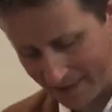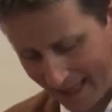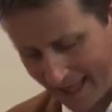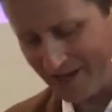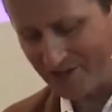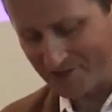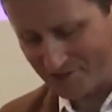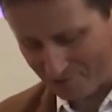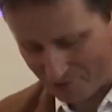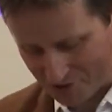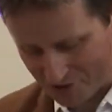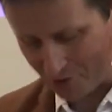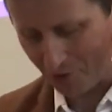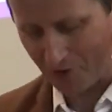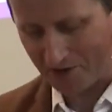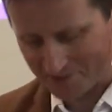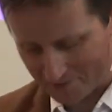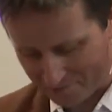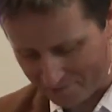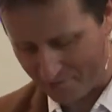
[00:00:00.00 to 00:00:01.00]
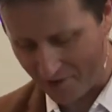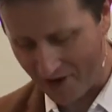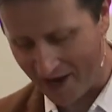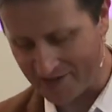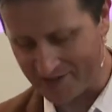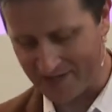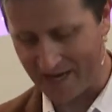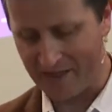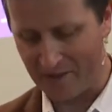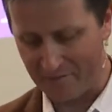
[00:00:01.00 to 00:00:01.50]
let us rejoice
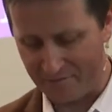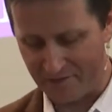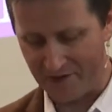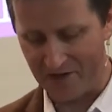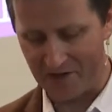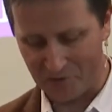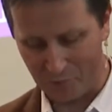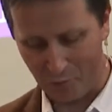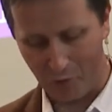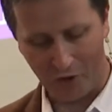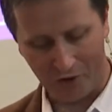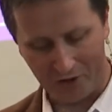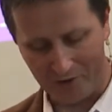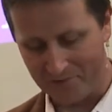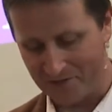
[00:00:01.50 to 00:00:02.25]
afresh in the finished work